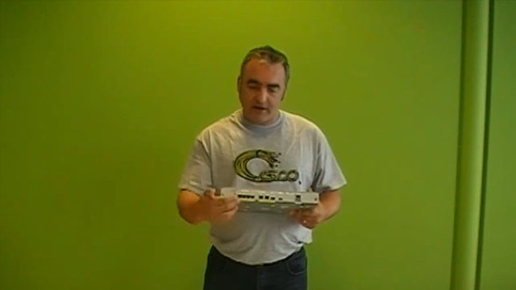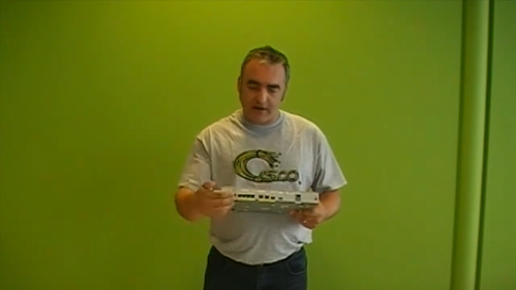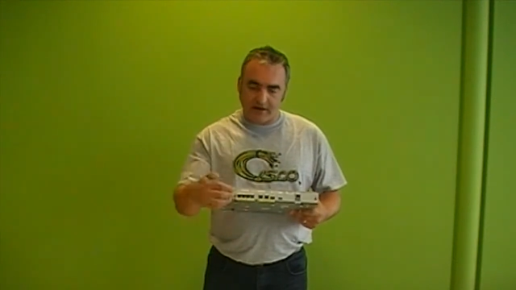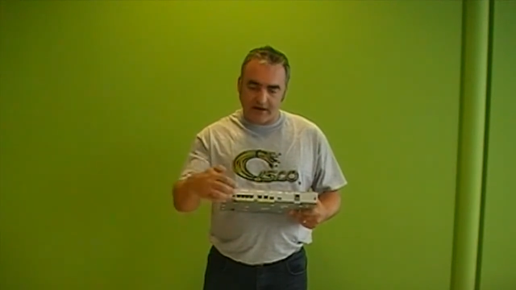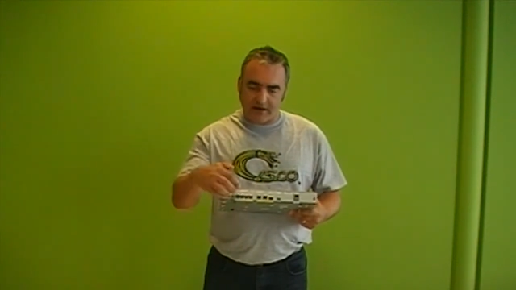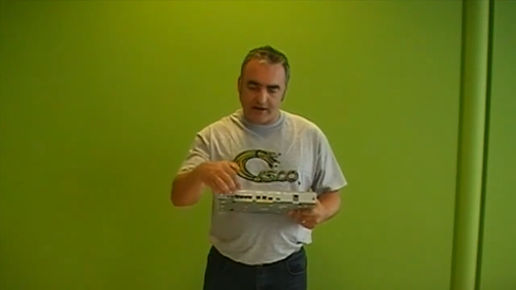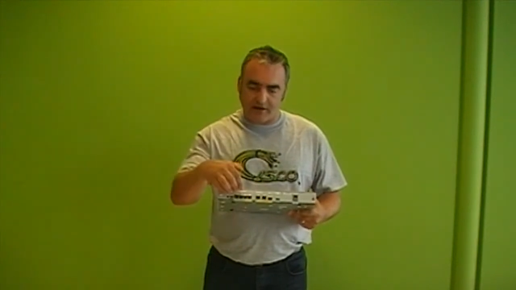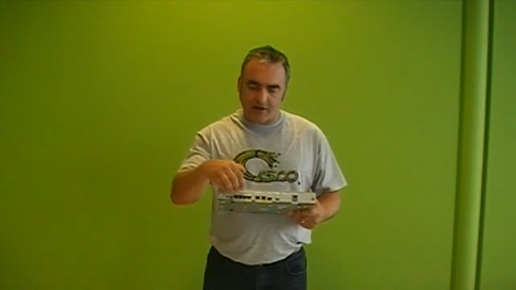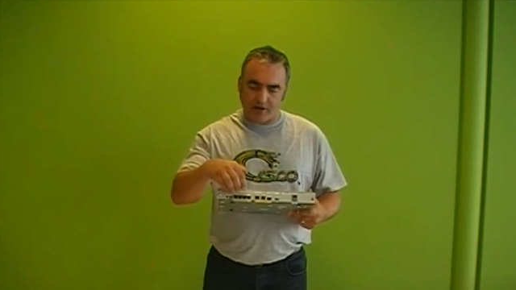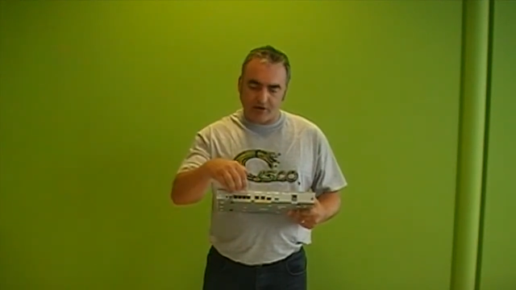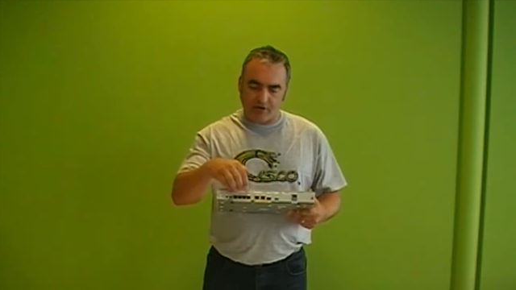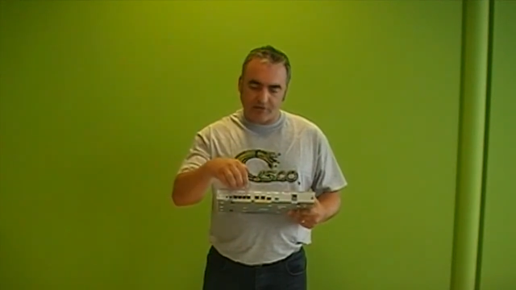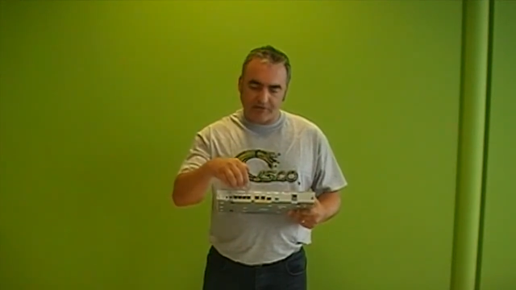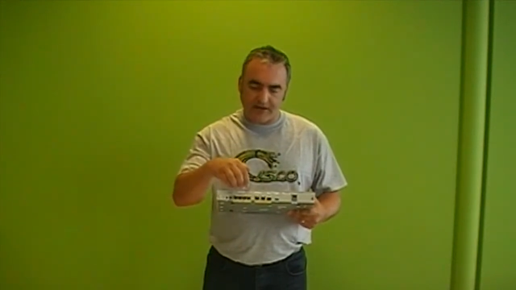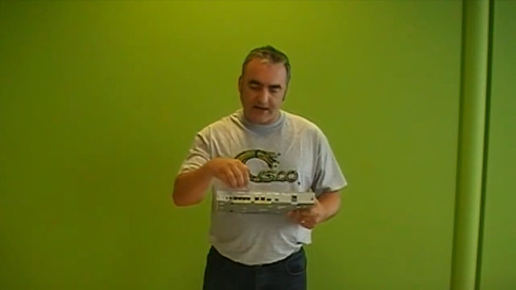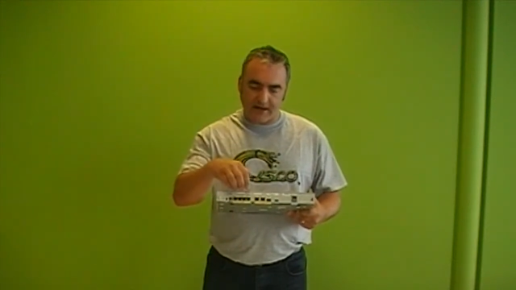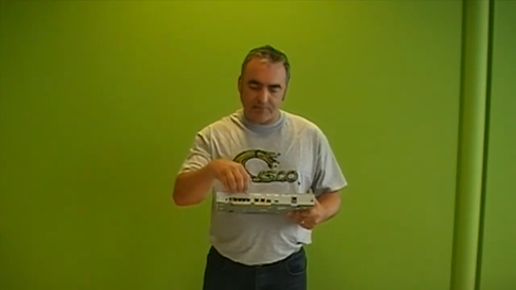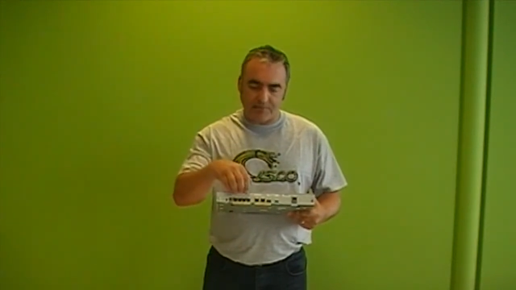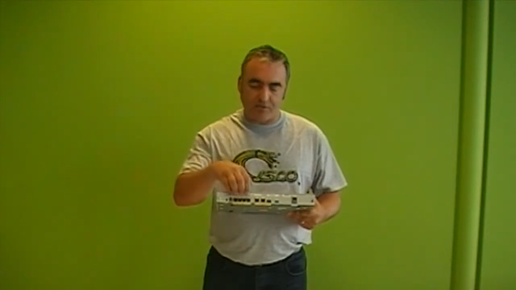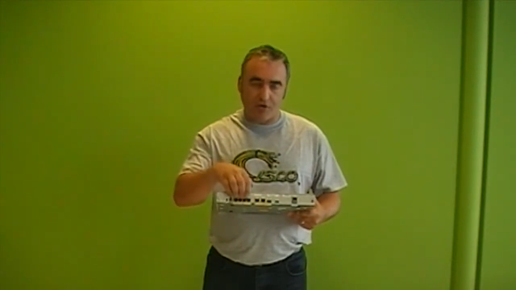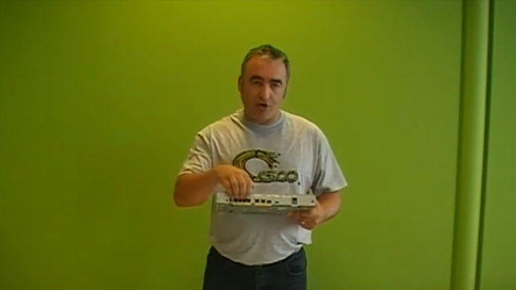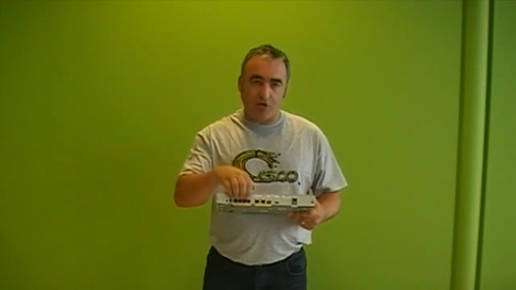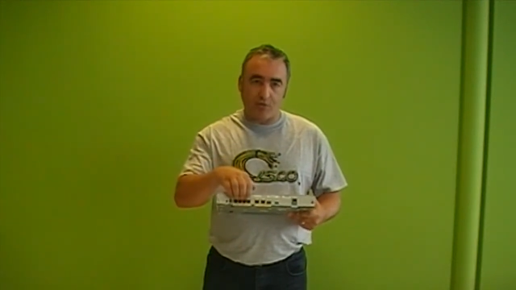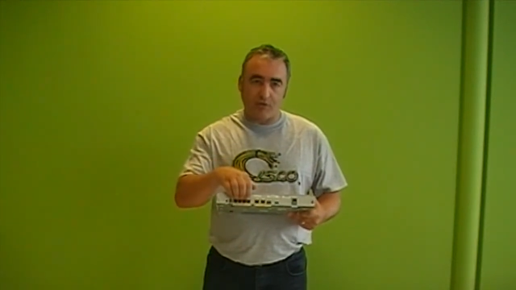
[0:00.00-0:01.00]
and then on the
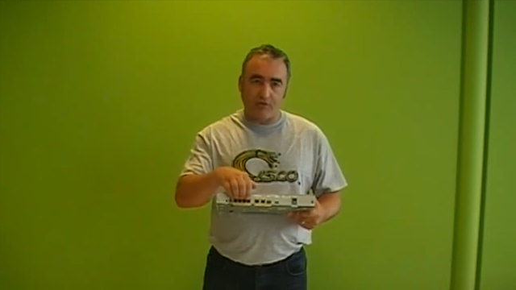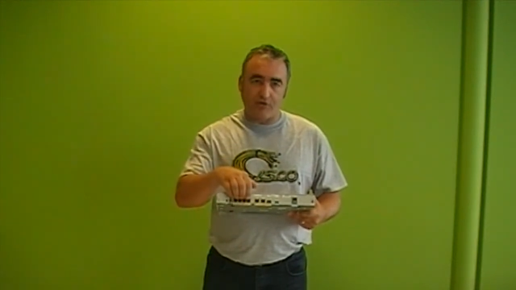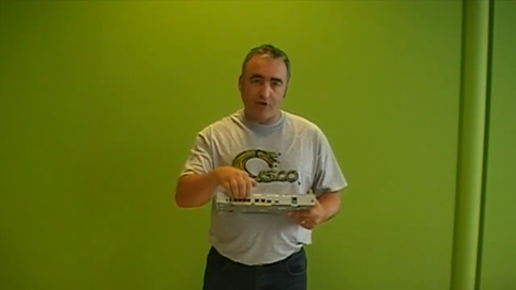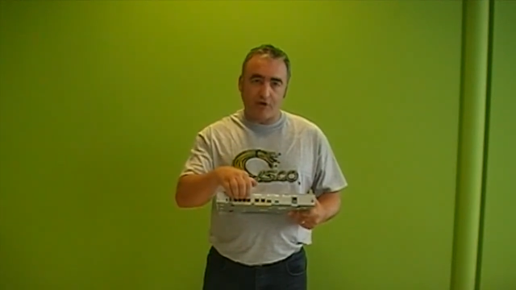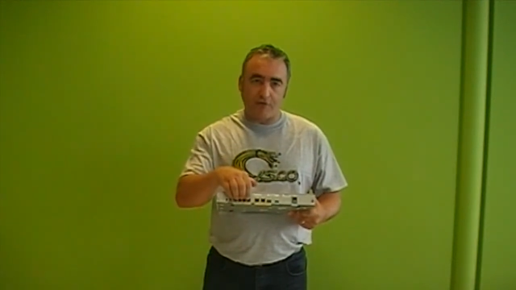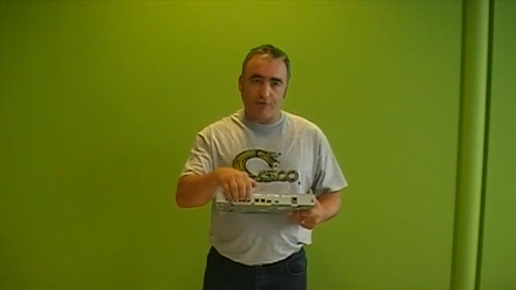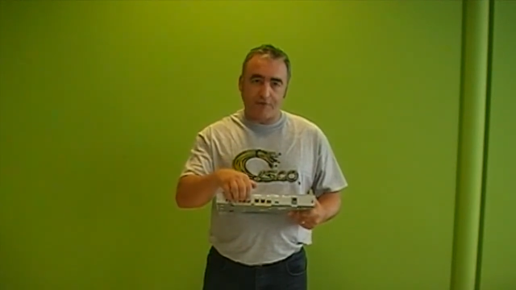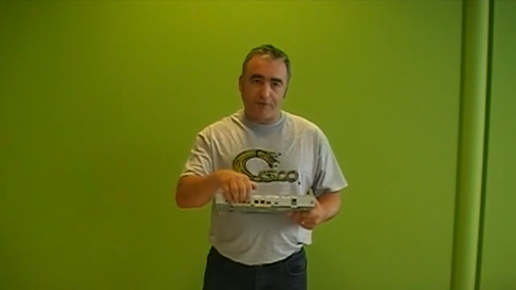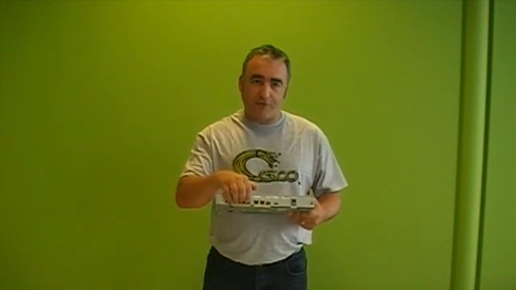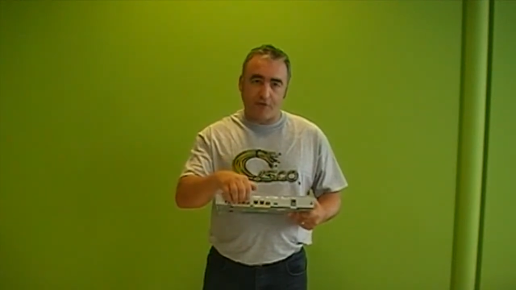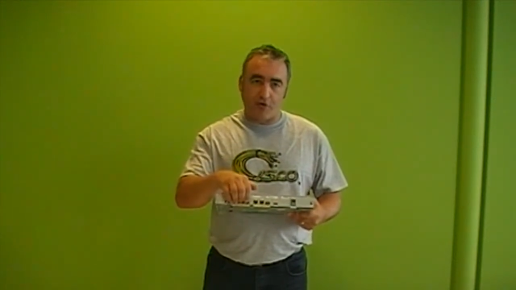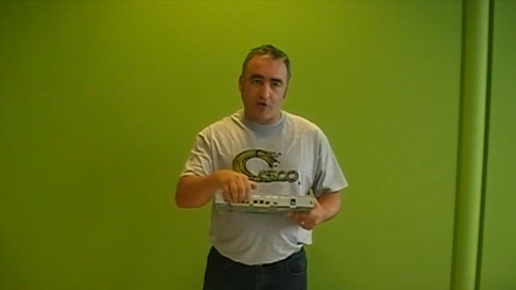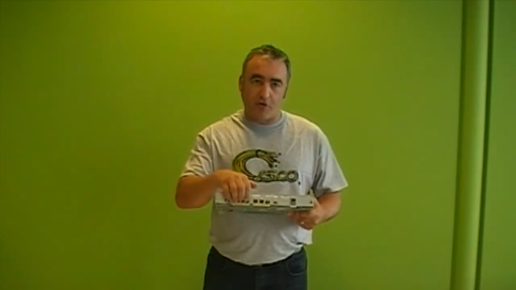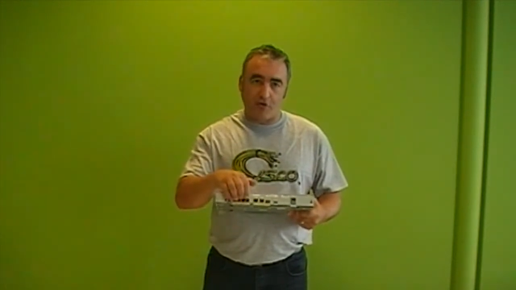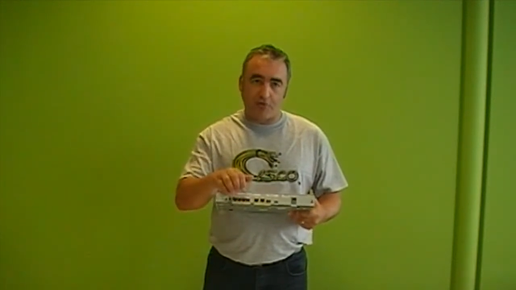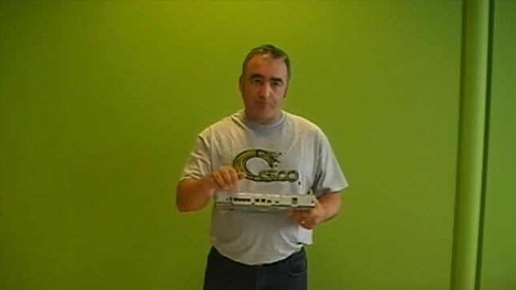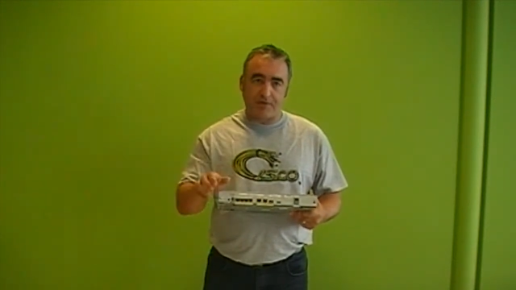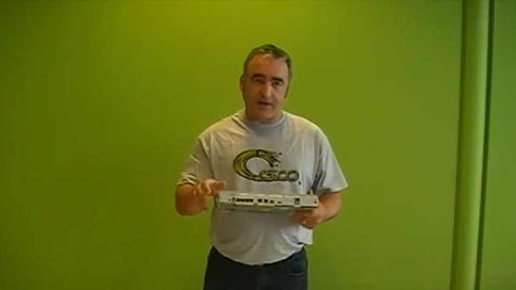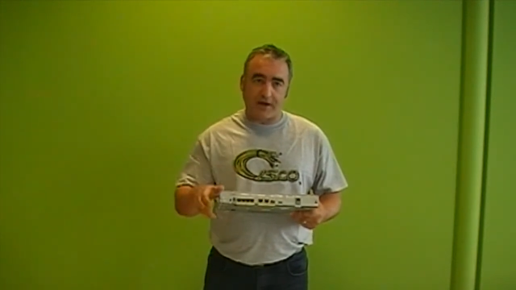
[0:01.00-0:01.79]
8-port we've got four